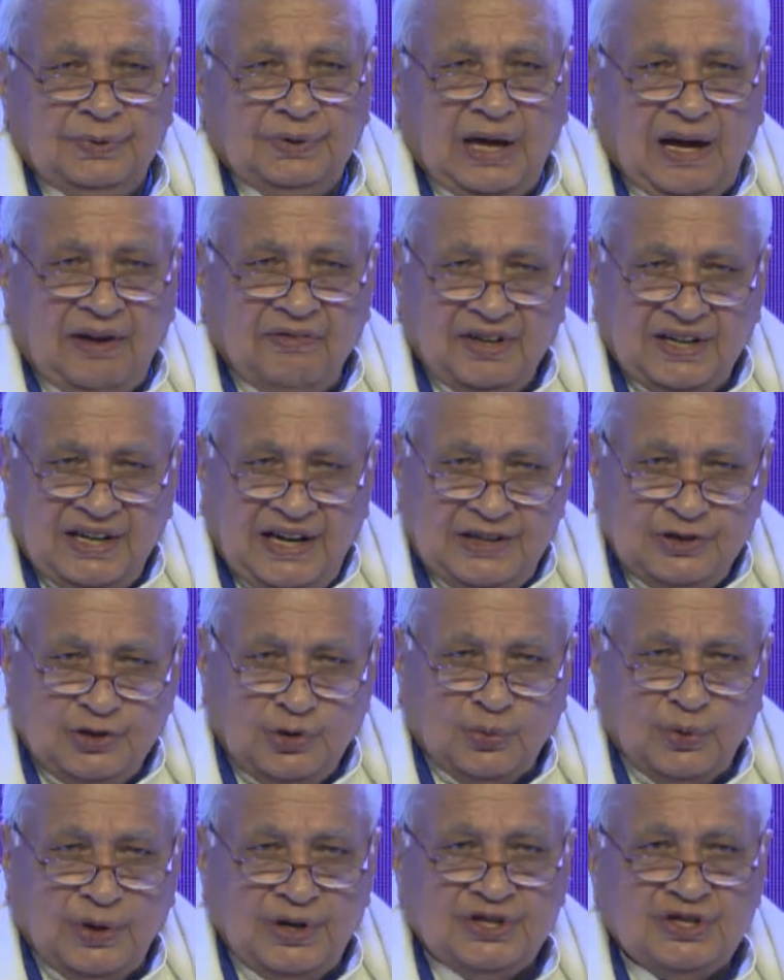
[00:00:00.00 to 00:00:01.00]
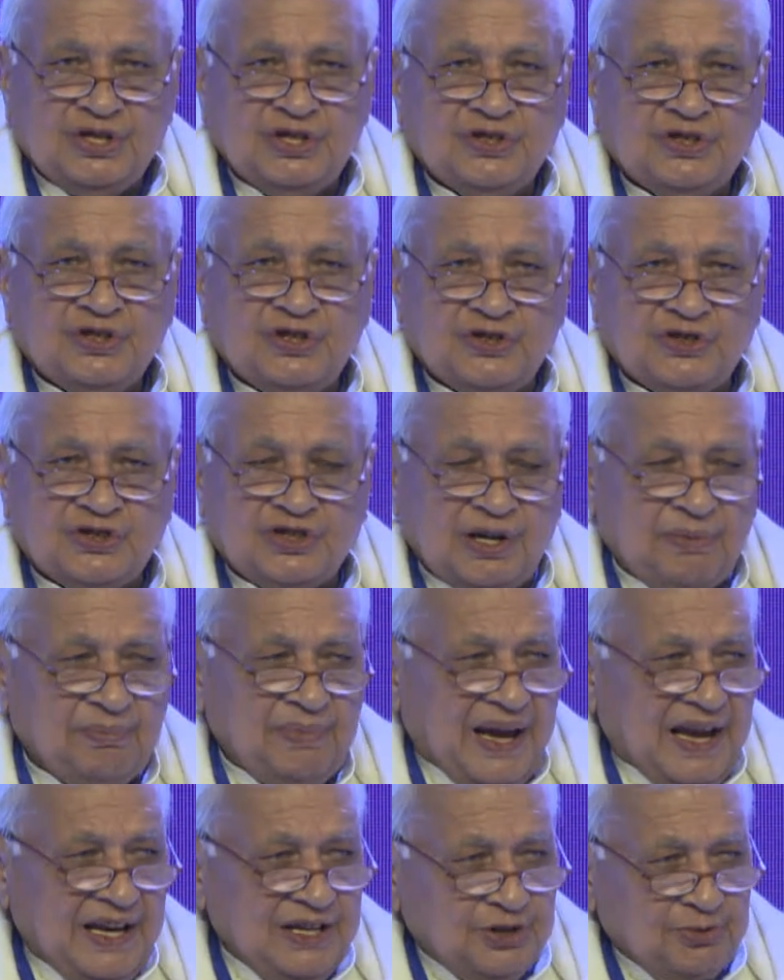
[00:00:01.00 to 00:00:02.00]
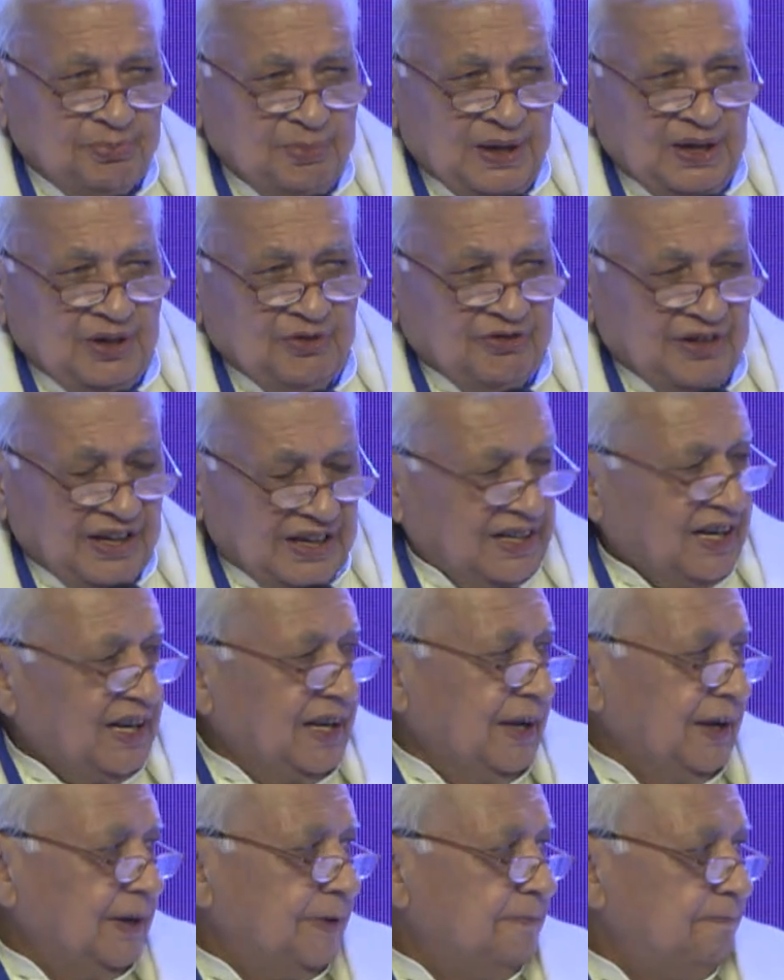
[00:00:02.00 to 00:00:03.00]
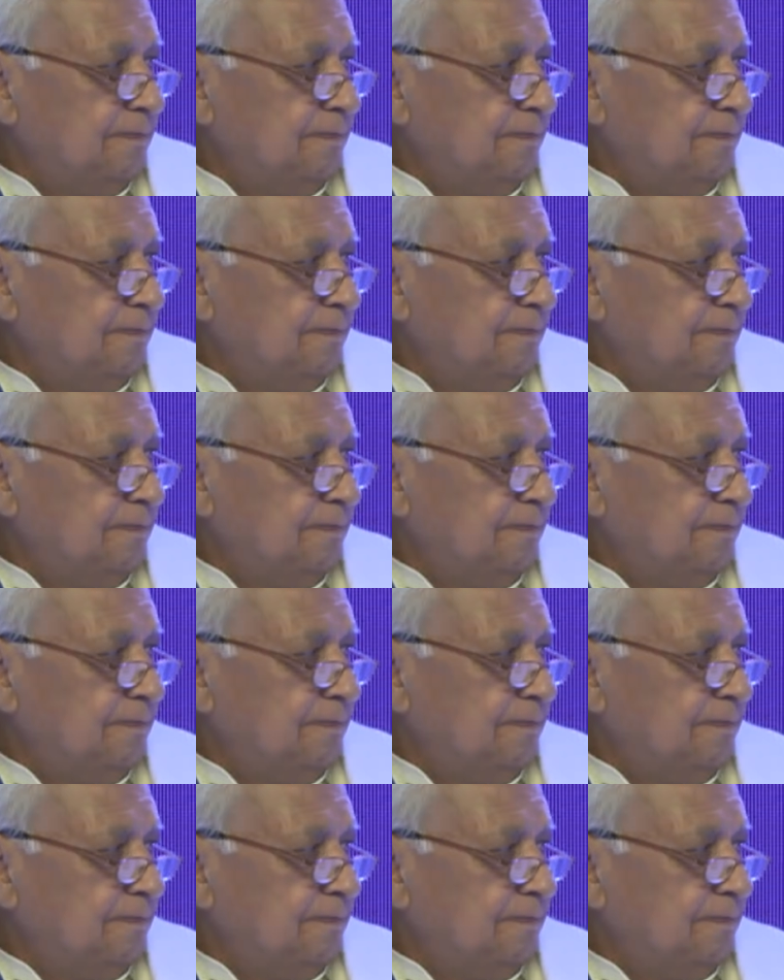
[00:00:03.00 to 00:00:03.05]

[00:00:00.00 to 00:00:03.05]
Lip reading: our education system has been working.